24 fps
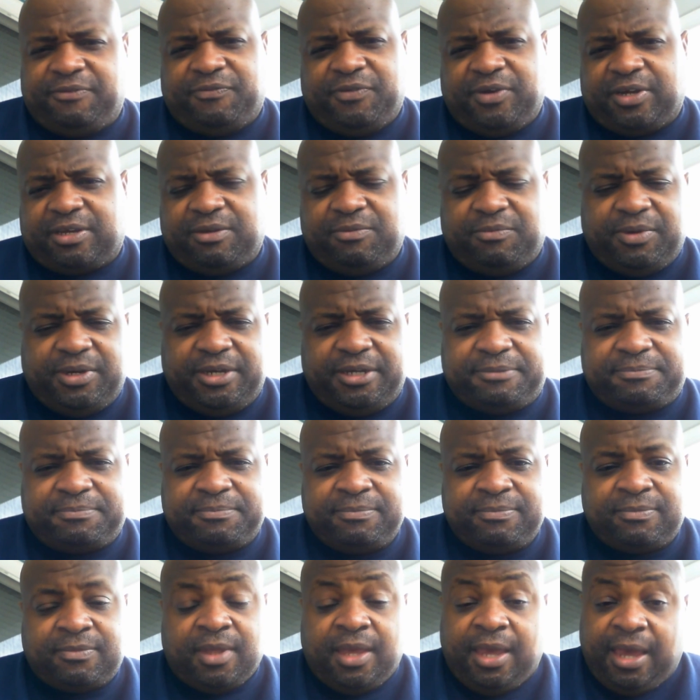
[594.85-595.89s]
fucking way.
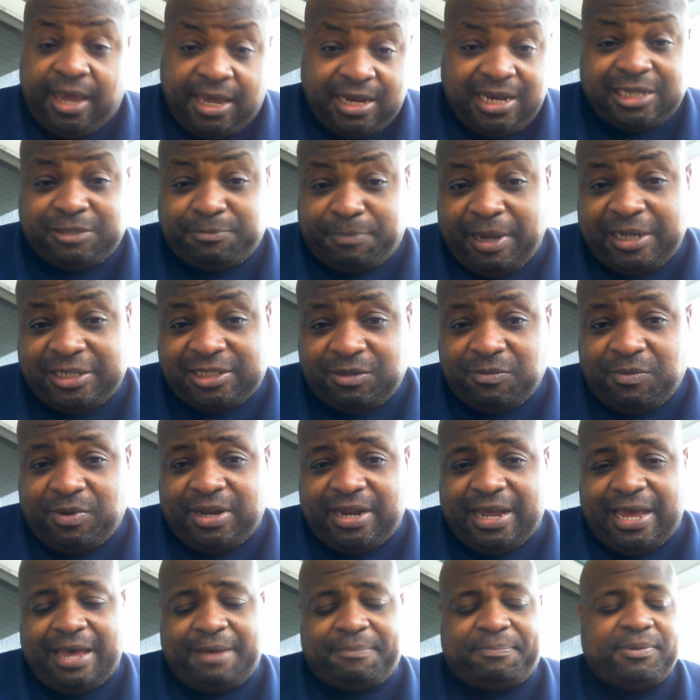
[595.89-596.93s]
And that's basically what
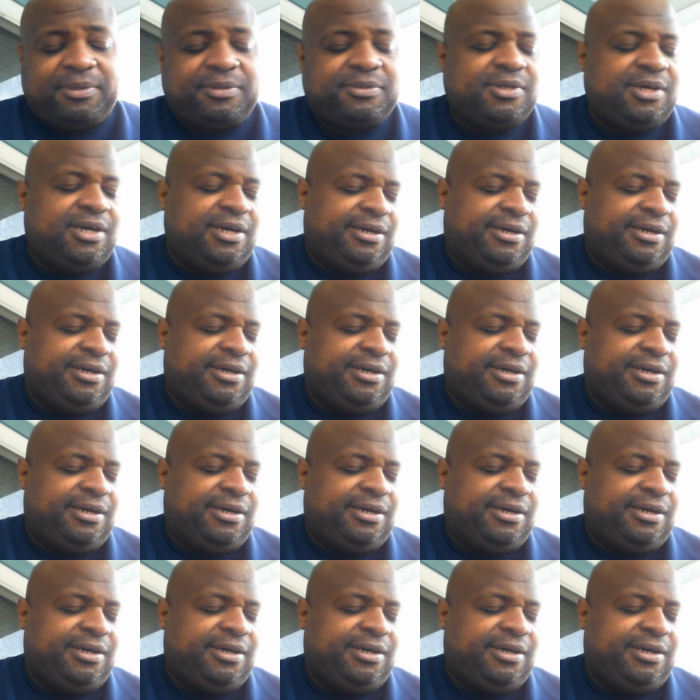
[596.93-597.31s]
happened.